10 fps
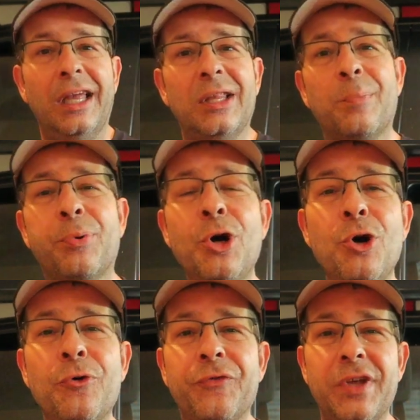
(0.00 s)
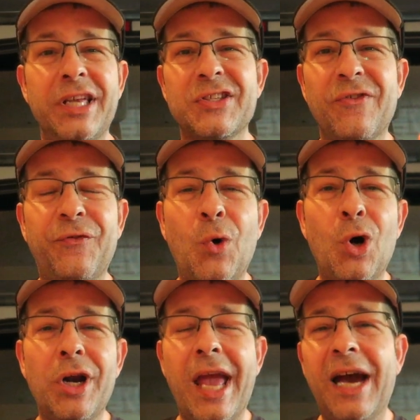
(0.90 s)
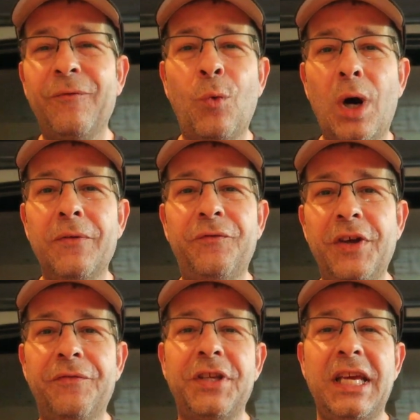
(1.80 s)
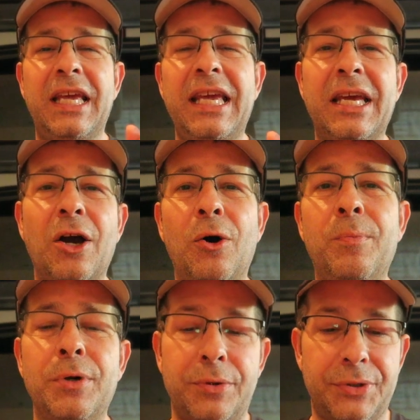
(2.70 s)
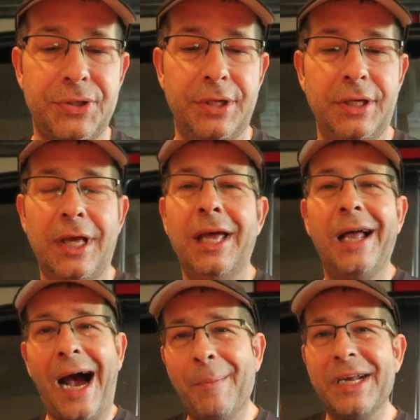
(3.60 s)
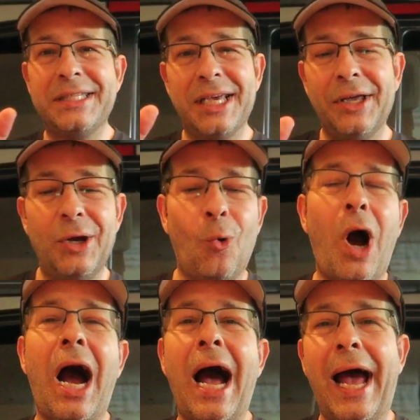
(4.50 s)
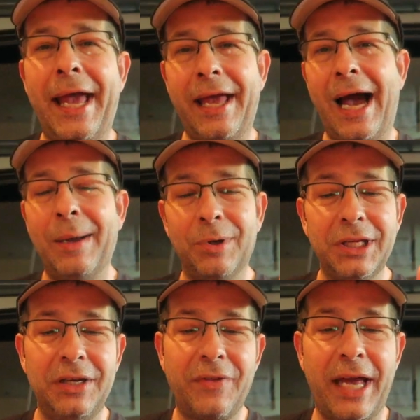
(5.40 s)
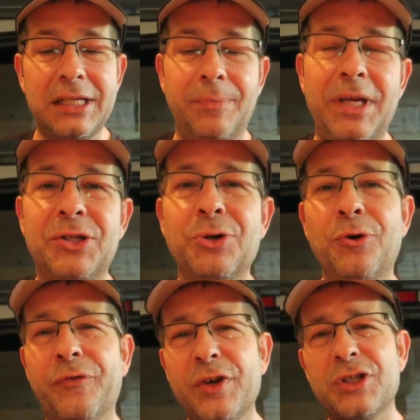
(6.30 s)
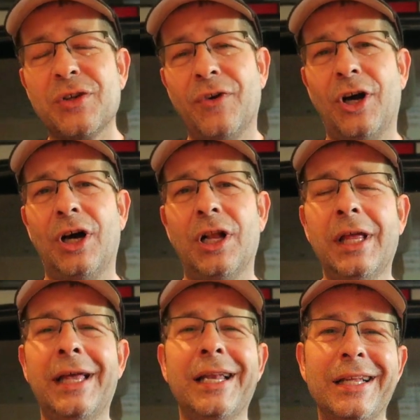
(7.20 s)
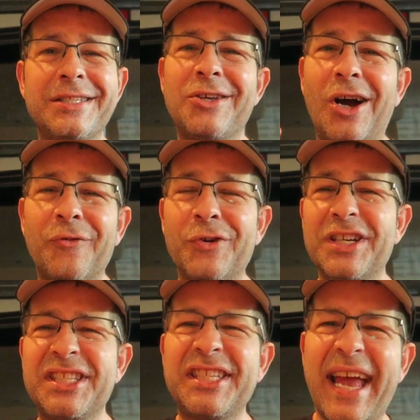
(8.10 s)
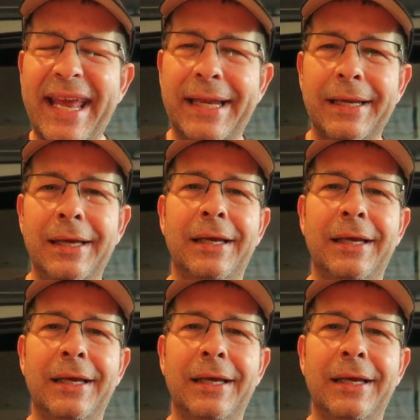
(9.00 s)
And the proof is the Ford F-150 EcoBoost. I'm going to tell you why I believe that to be true. First of all, let's talk for a second